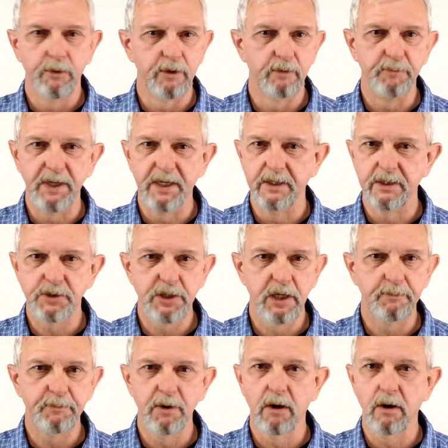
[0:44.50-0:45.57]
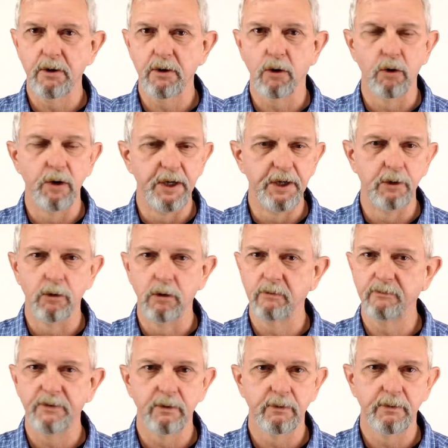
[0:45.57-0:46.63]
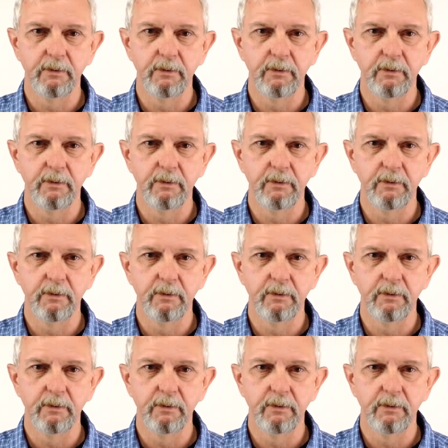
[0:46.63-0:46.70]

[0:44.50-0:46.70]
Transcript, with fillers: whether it be in the shipyard or in the oil field.